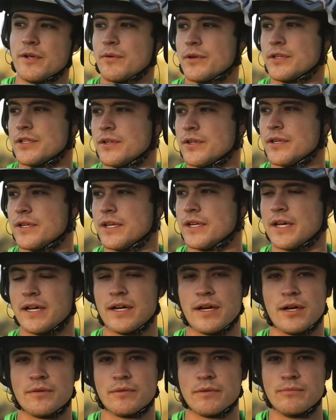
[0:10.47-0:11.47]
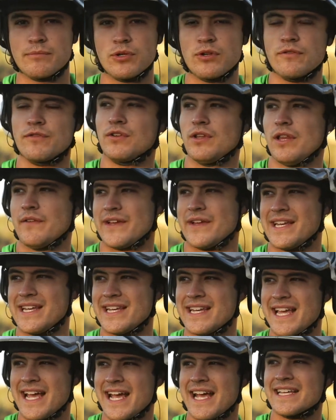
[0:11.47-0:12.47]
We're doing a removal of a
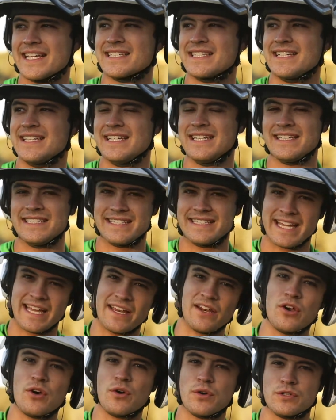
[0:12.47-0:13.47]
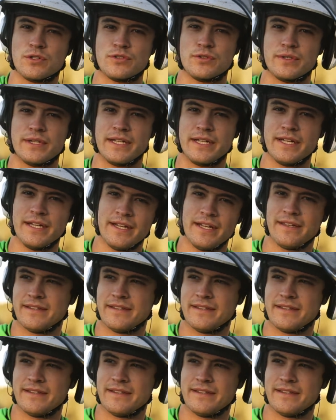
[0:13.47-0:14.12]
nasty dead oak tree